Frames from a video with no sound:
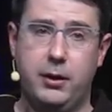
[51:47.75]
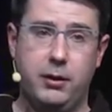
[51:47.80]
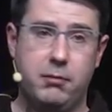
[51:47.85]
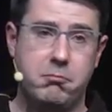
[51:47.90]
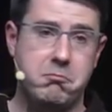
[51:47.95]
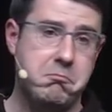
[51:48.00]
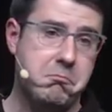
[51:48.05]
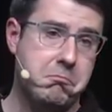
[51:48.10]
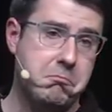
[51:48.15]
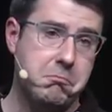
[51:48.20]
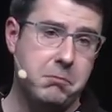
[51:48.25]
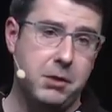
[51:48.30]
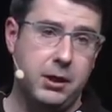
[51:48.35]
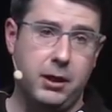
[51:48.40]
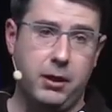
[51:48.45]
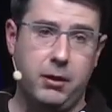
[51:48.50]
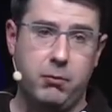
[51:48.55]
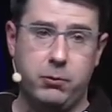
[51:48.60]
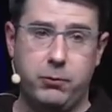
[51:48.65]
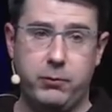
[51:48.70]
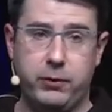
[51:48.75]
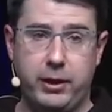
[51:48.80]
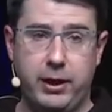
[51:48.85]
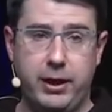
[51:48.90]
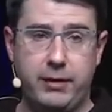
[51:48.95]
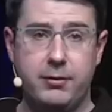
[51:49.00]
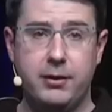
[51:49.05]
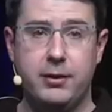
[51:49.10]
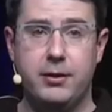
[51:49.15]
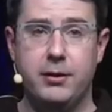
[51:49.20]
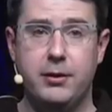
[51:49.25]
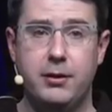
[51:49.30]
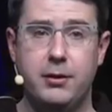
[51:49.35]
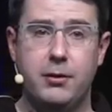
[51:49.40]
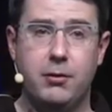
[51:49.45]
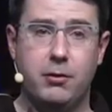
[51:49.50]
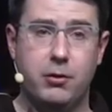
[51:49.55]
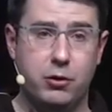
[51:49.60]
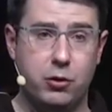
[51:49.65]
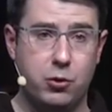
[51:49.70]
And um, with a
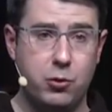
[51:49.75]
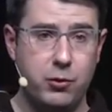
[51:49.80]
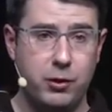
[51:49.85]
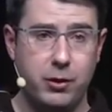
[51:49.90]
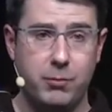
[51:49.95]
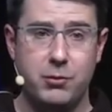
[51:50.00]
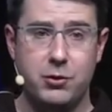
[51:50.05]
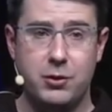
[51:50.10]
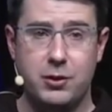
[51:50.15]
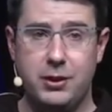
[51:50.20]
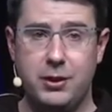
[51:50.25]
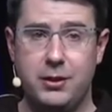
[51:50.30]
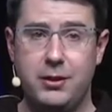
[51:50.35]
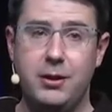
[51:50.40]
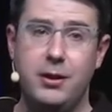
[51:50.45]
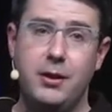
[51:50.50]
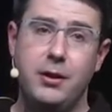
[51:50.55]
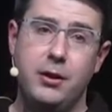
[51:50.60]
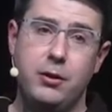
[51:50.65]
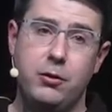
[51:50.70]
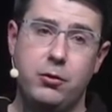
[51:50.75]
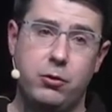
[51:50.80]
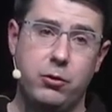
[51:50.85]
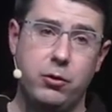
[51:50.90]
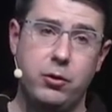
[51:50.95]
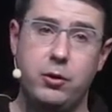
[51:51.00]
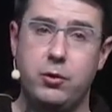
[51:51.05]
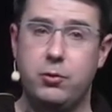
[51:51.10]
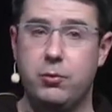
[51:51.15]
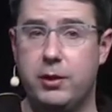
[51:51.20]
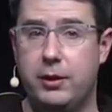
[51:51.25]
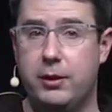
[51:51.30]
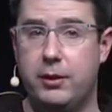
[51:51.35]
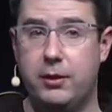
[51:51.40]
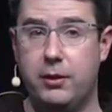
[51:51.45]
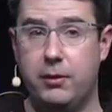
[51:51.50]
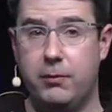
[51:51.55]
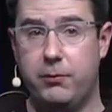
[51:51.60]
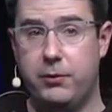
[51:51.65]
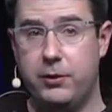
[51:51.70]
classical or Turing machine, you couldn't do that
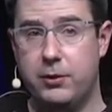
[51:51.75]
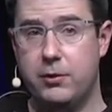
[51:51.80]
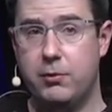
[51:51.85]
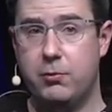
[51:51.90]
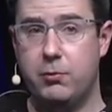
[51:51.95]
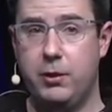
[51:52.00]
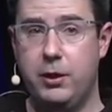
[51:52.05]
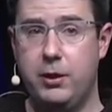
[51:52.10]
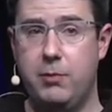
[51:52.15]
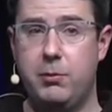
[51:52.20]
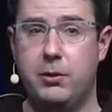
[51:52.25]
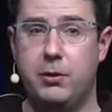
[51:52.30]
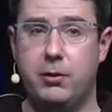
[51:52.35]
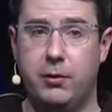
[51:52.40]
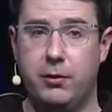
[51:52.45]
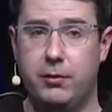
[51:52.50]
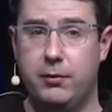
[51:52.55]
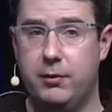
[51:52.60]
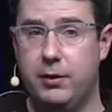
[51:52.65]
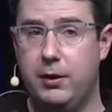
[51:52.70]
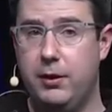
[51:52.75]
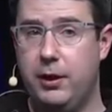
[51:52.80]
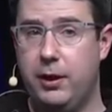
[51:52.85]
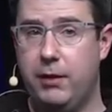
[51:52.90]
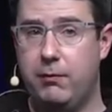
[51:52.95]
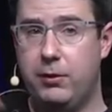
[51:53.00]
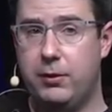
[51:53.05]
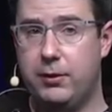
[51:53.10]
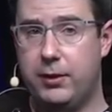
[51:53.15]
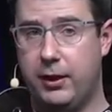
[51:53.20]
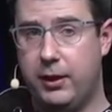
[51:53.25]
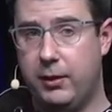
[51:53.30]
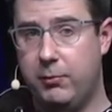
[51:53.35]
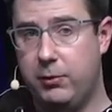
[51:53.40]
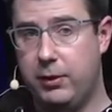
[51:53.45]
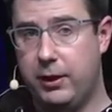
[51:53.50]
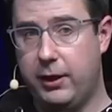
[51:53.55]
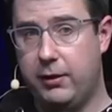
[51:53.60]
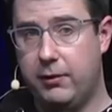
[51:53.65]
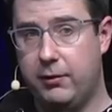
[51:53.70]
in an efficient way because every
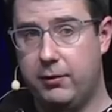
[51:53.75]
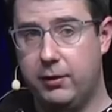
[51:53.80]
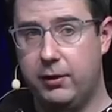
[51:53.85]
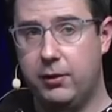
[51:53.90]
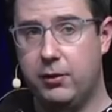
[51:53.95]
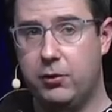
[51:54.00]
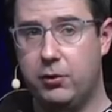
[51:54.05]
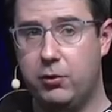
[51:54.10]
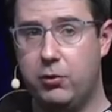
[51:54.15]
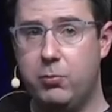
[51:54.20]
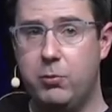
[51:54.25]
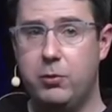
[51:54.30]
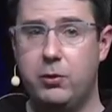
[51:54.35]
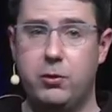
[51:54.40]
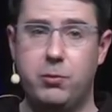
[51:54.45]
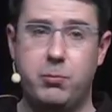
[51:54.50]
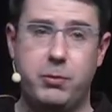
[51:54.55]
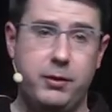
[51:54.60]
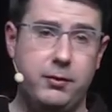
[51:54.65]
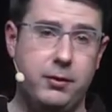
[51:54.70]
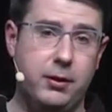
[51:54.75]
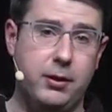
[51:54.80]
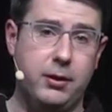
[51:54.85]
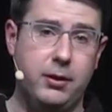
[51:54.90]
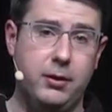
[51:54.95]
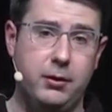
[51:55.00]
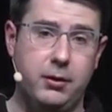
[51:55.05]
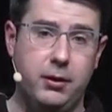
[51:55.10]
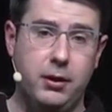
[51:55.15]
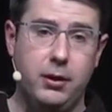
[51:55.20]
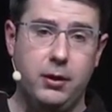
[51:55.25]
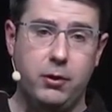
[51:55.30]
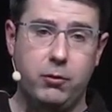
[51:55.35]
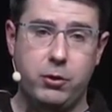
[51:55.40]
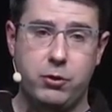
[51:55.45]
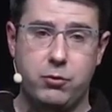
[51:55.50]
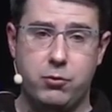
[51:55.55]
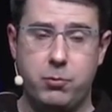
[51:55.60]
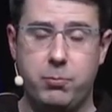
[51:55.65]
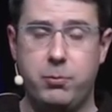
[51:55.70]
time you add a single qubit, you basically
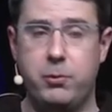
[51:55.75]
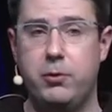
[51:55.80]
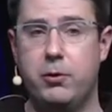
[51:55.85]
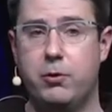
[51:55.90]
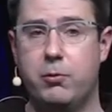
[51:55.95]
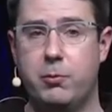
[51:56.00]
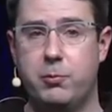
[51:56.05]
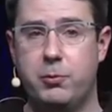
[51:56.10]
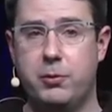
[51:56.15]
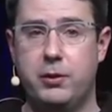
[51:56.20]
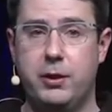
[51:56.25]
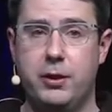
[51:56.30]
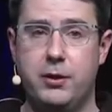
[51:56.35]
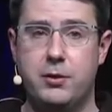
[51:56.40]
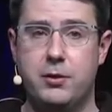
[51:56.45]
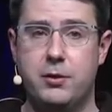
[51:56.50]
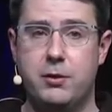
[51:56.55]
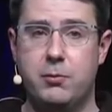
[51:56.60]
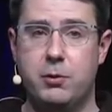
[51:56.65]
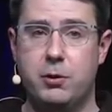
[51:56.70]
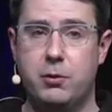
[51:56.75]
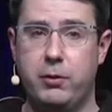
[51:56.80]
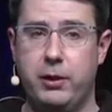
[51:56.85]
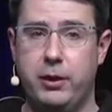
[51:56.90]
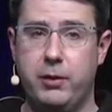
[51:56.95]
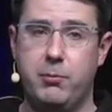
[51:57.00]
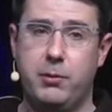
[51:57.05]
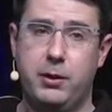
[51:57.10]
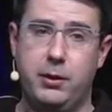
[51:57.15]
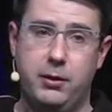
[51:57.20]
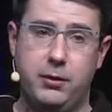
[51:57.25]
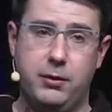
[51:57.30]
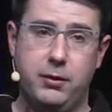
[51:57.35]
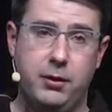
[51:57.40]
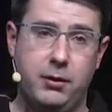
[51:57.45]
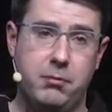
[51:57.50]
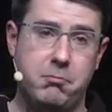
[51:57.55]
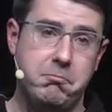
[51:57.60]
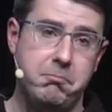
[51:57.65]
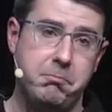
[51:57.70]
quadruple your computational requirement.
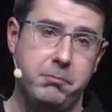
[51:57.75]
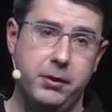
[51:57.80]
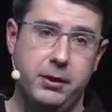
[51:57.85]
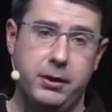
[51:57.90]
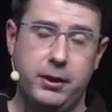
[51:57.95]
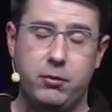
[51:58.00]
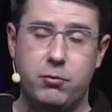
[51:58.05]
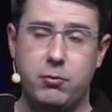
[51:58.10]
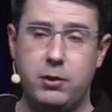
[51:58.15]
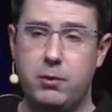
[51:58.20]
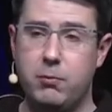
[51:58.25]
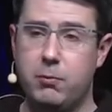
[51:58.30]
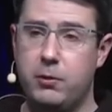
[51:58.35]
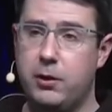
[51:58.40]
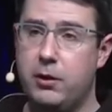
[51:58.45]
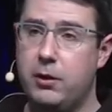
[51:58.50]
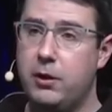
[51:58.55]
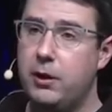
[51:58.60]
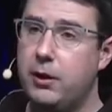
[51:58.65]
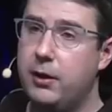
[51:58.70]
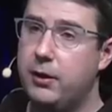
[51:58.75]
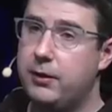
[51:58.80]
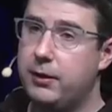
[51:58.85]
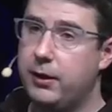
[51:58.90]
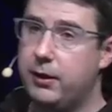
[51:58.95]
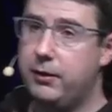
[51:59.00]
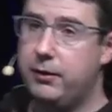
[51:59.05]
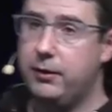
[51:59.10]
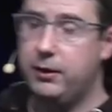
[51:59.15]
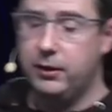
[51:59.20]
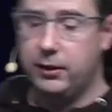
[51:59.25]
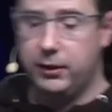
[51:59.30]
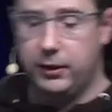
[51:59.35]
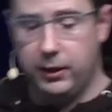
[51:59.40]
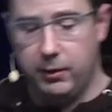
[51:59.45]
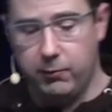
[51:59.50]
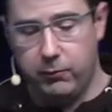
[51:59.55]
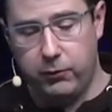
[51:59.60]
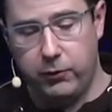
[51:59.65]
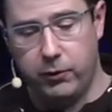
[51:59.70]
And that's really where the idea
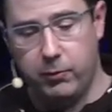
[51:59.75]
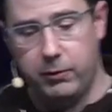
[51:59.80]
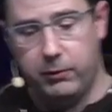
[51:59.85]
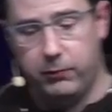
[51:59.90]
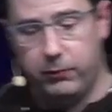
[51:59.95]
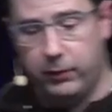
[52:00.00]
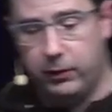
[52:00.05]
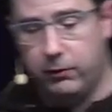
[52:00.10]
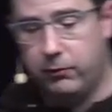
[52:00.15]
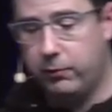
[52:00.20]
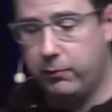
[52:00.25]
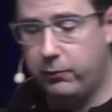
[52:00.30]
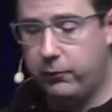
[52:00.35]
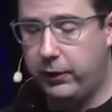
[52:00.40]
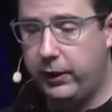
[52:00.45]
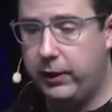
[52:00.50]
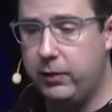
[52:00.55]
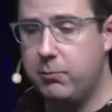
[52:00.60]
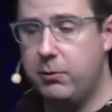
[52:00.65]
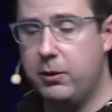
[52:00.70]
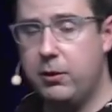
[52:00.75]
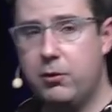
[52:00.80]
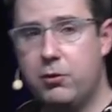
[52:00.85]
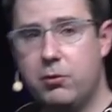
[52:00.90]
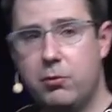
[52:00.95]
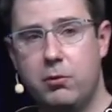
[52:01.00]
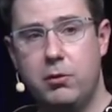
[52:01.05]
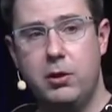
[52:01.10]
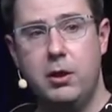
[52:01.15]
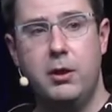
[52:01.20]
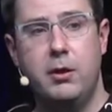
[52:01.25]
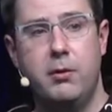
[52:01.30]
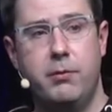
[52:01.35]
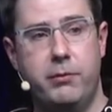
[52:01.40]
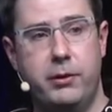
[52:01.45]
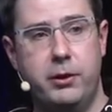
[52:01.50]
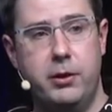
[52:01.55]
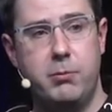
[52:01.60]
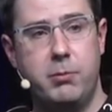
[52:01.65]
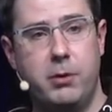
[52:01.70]
came from, I think, from Feynman to
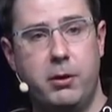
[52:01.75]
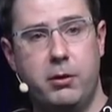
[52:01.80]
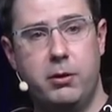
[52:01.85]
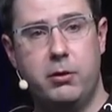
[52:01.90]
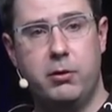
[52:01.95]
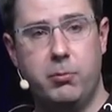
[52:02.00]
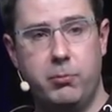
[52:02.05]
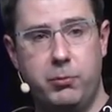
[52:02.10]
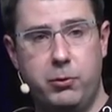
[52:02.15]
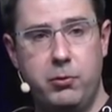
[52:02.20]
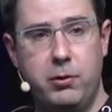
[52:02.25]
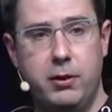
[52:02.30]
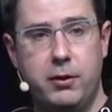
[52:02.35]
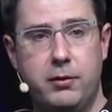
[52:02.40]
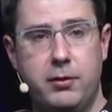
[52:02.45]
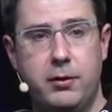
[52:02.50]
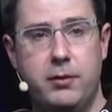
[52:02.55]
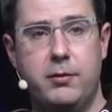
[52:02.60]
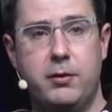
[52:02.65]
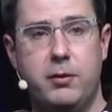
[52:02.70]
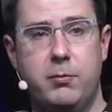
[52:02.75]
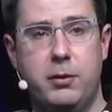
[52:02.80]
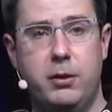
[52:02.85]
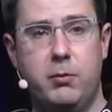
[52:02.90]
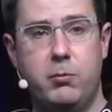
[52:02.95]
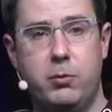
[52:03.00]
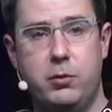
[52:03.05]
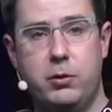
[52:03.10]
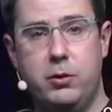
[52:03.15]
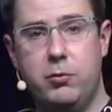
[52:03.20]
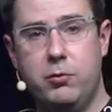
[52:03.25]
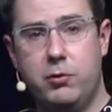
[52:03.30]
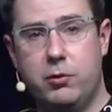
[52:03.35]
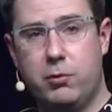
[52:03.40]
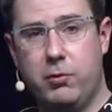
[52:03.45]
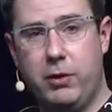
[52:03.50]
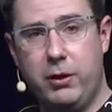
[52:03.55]
think about a computing system that would use